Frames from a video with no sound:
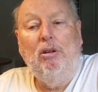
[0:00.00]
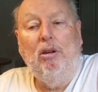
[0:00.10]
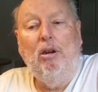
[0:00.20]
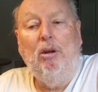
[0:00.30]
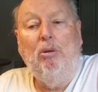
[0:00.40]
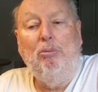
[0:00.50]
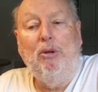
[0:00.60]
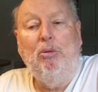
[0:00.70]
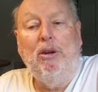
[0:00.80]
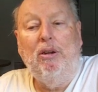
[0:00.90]

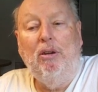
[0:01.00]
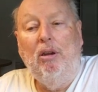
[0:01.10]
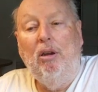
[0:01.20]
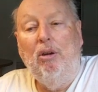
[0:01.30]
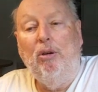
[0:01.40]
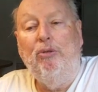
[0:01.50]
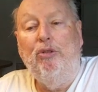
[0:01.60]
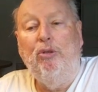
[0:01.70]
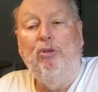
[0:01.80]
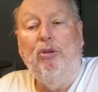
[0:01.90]
between her
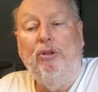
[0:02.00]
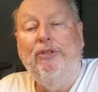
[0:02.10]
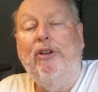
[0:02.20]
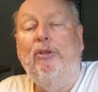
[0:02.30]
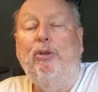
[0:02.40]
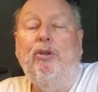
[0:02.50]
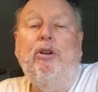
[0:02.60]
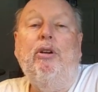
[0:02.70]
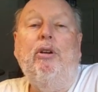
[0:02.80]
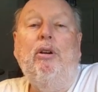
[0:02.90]
junior and senior
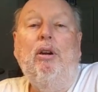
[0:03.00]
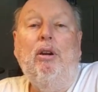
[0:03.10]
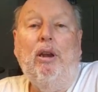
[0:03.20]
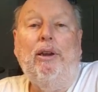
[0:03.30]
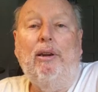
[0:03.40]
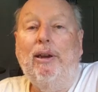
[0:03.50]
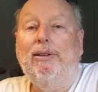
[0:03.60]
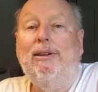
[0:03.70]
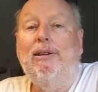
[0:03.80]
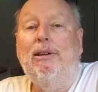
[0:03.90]
year, like
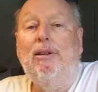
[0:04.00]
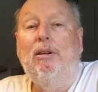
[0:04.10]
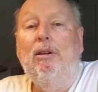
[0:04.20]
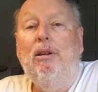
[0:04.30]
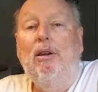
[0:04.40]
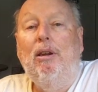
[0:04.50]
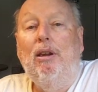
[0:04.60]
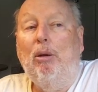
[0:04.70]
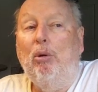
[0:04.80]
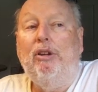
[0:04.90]
Lexi did.
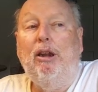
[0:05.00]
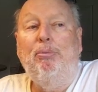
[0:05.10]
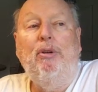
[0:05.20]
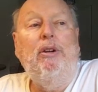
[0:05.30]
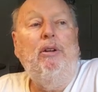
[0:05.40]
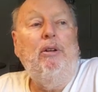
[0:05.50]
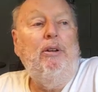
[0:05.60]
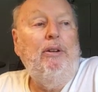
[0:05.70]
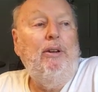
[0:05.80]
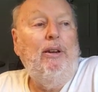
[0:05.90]
It worked out pretty
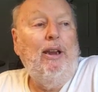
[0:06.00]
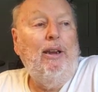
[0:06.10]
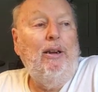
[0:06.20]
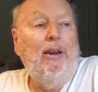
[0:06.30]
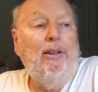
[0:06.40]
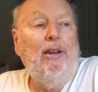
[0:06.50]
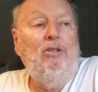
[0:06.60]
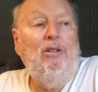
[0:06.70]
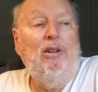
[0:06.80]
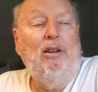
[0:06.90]
good, and I think
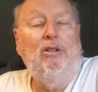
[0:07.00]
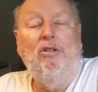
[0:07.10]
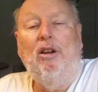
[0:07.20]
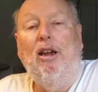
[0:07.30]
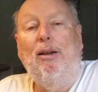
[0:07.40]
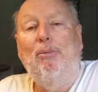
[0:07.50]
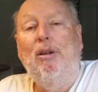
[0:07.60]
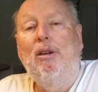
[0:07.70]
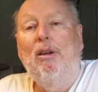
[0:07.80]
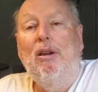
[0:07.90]
she's getting a job.
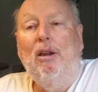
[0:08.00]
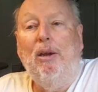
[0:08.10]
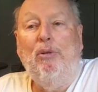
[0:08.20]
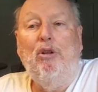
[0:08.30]
I've